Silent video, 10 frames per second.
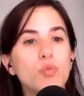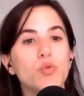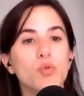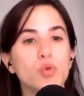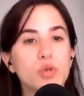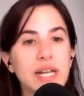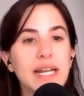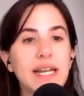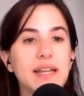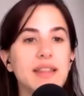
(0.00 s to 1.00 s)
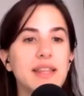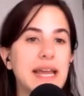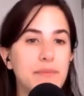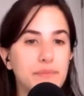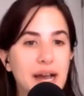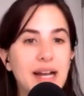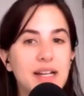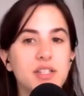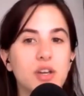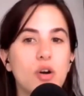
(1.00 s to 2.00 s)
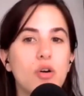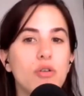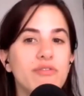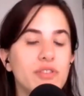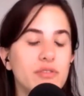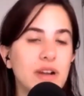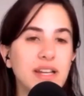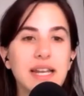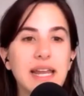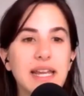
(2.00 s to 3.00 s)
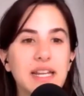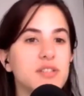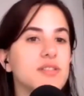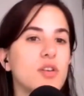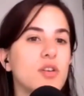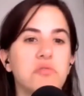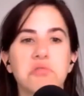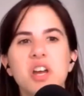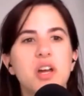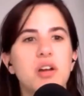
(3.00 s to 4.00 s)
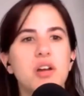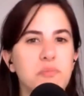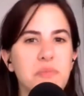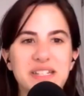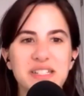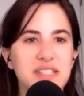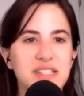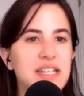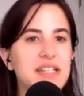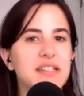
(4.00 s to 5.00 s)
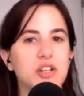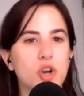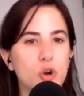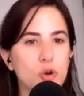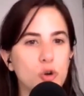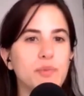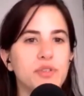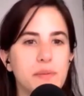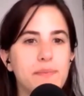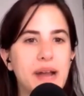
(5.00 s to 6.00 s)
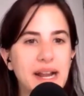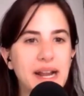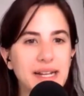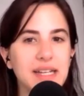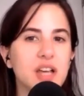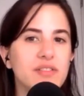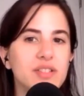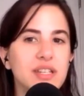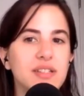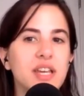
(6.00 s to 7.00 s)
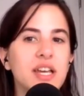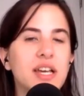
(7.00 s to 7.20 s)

broadly, the impact of regulations on remittances and correspondent banking services,